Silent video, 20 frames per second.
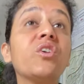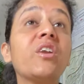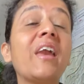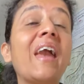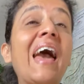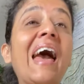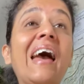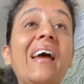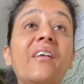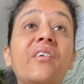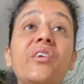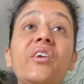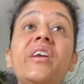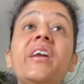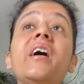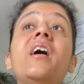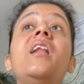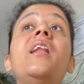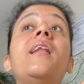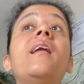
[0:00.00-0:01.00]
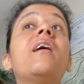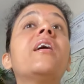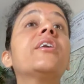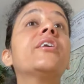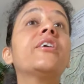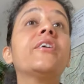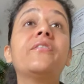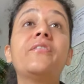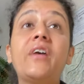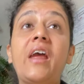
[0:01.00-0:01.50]
carry a lot
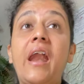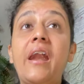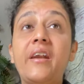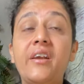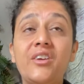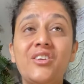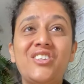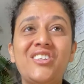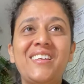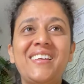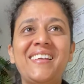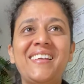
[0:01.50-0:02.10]
of energy.